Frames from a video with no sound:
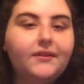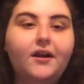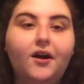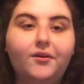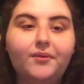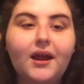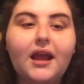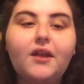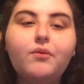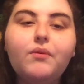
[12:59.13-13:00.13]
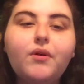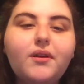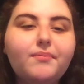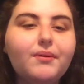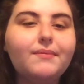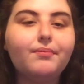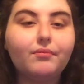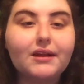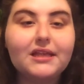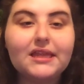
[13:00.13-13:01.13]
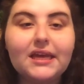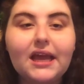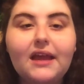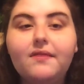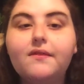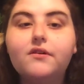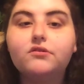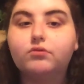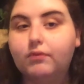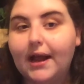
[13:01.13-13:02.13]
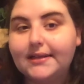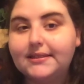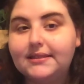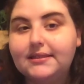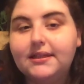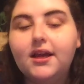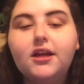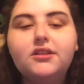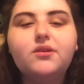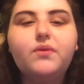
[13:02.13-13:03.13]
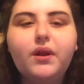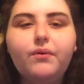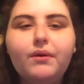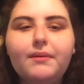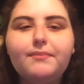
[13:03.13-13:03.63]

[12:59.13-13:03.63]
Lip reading: All right, and we want to be breathing in those rests. So we don't want to be